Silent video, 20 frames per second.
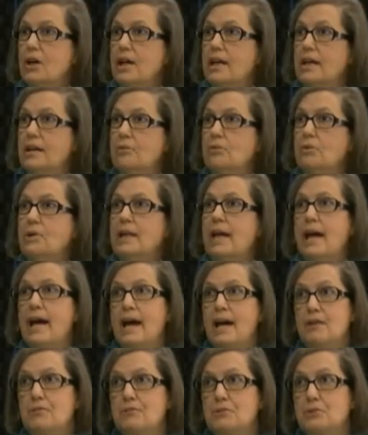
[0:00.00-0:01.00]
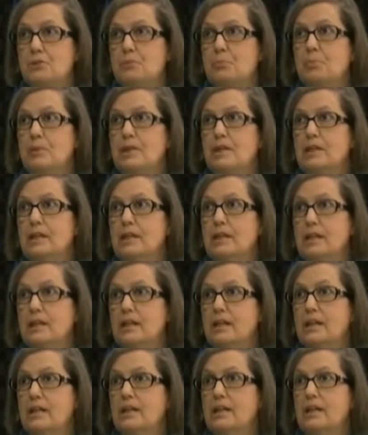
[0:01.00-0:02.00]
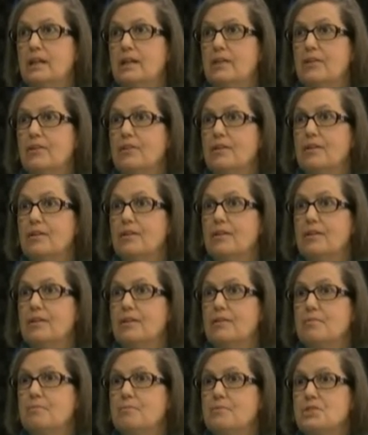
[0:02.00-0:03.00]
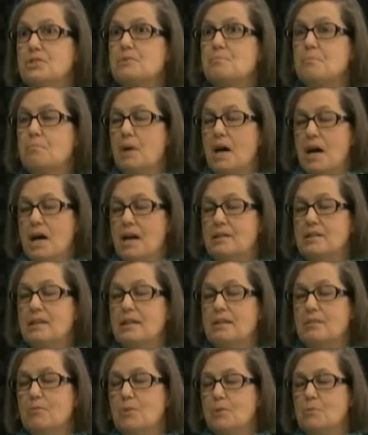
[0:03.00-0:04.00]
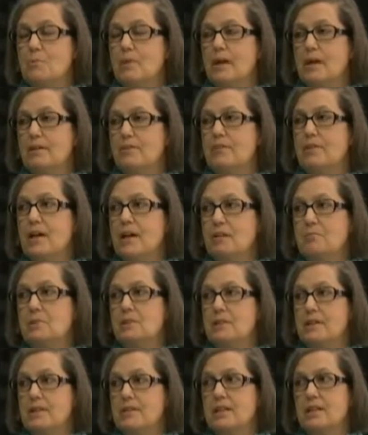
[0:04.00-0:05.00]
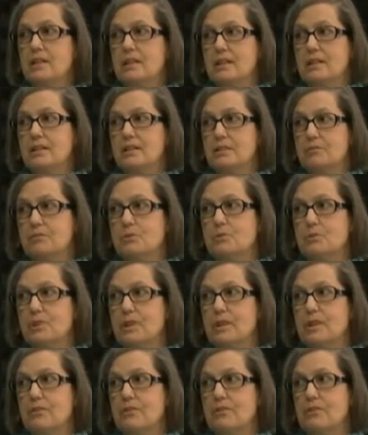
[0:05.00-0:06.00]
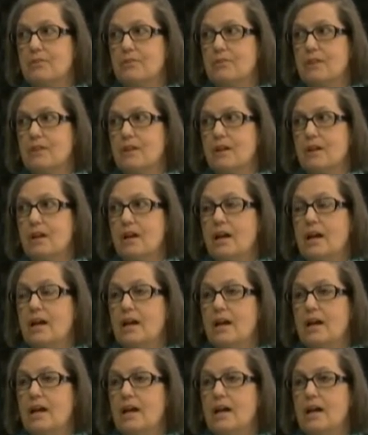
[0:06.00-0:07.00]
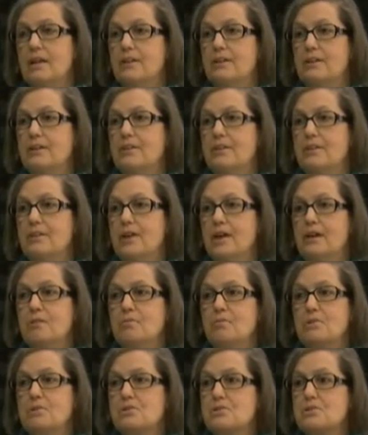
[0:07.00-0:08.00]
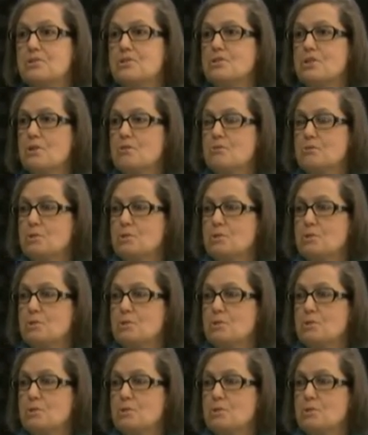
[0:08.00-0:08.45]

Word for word: It would have to be just bonding with my family that I lived with. And they were so